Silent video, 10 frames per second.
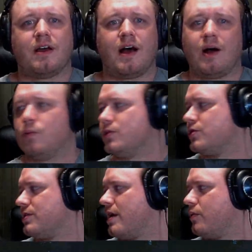I wish
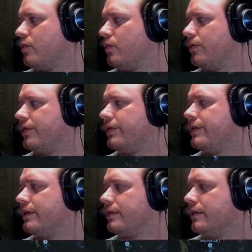they
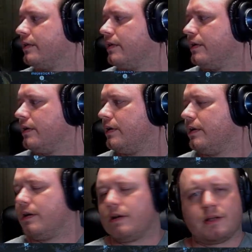would
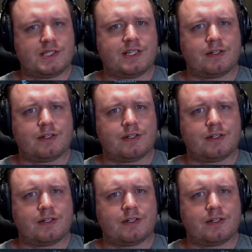consider